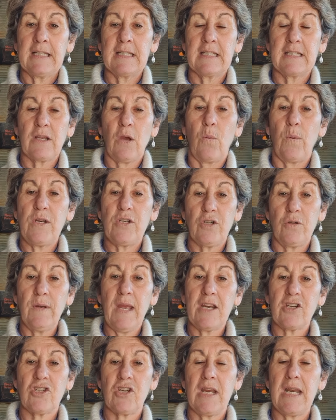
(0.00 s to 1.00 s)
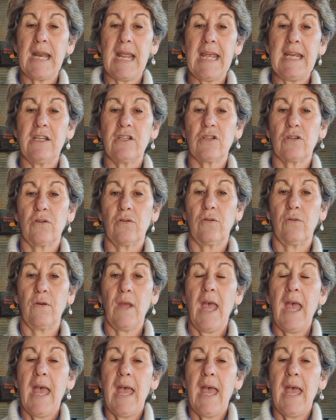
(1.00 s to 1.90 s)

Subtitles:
So we do actually need to